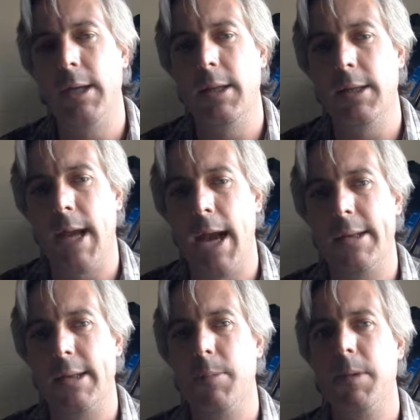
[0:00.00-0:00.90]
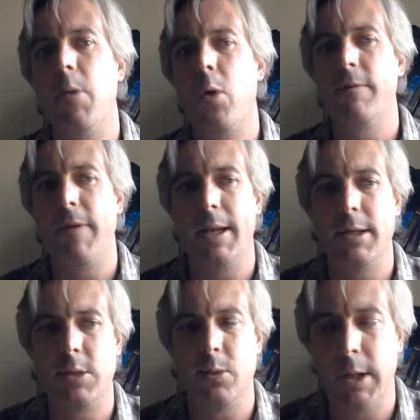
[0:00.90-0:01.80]
in the task and be
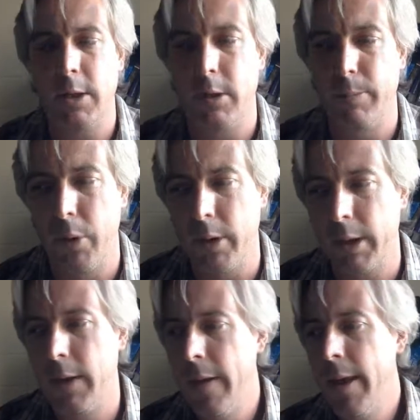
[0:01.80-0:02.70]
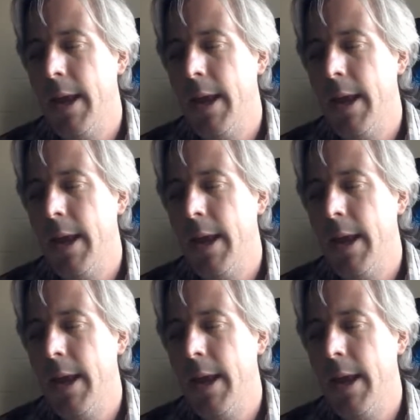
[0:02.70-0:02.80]
motivated to hear the book.